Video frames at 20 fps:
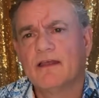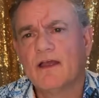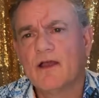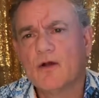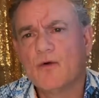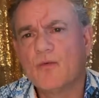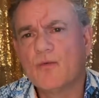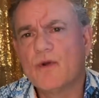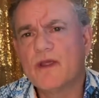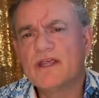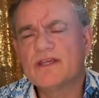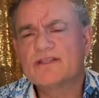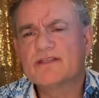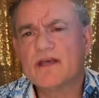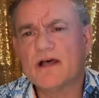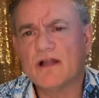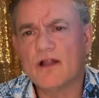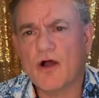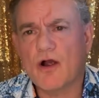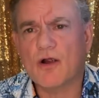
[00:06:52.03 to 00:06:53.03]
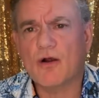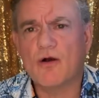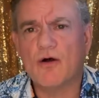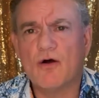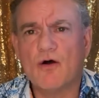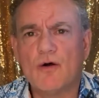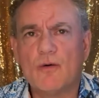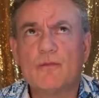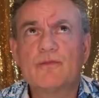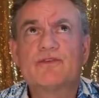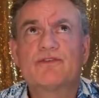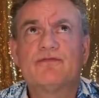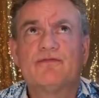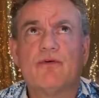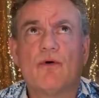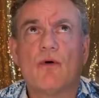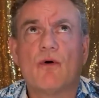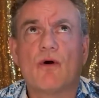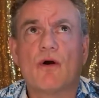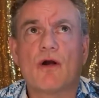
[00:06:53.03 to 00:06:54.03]
we sell our homes
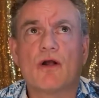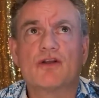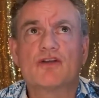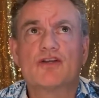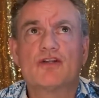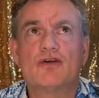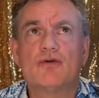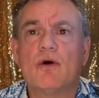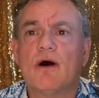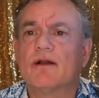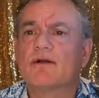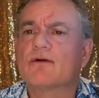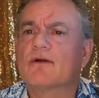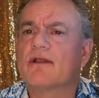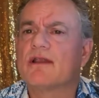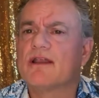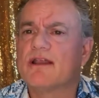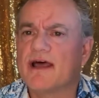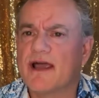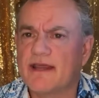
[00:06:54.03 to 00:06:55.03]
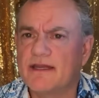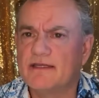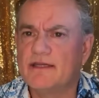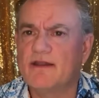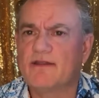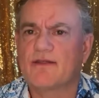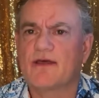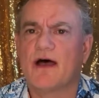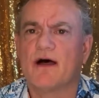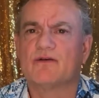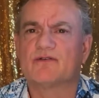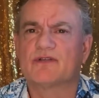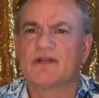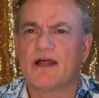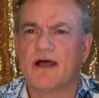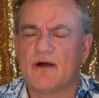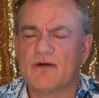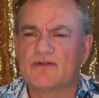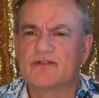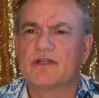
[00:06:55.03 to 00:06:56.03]
for 290,000
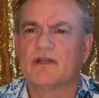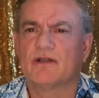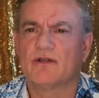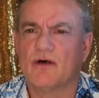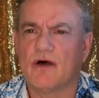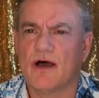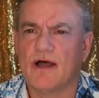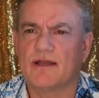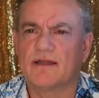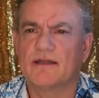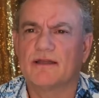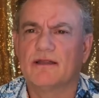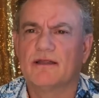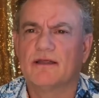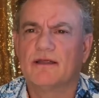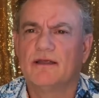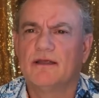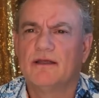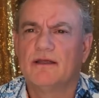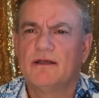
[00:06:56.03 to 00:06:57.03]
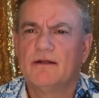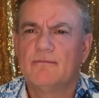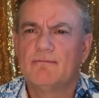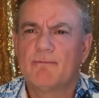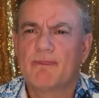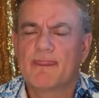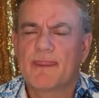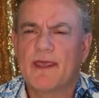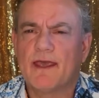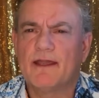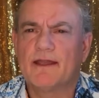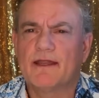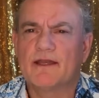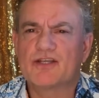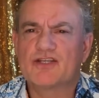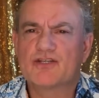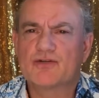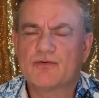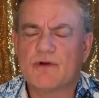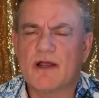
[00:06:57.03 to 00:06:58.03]
house and lot. And it
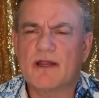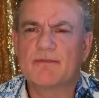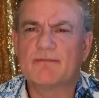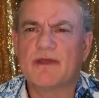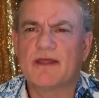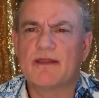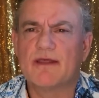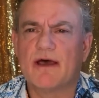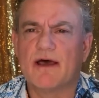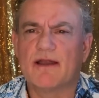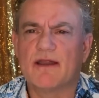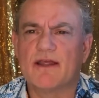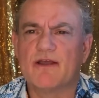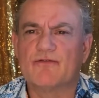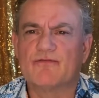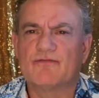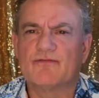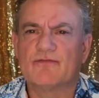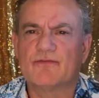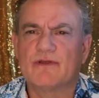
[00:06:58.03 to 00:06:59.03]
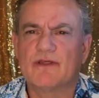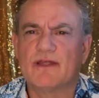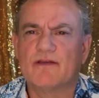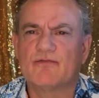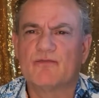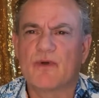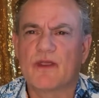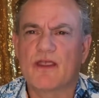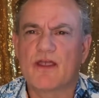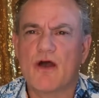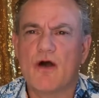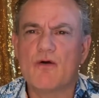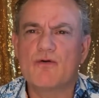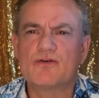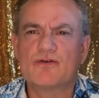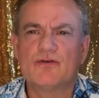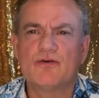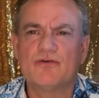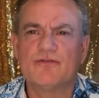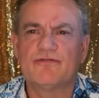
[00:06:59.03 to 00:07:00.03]
struck me that if we go
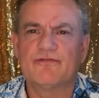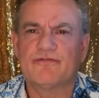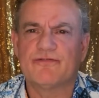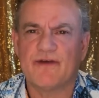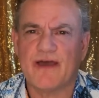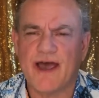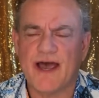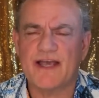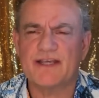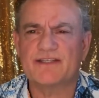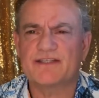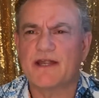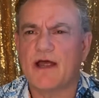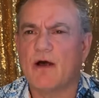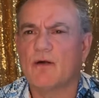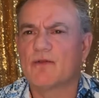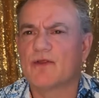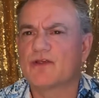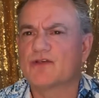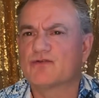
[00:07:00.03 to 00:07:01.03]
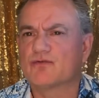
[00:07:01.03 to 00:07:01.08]
too fast down this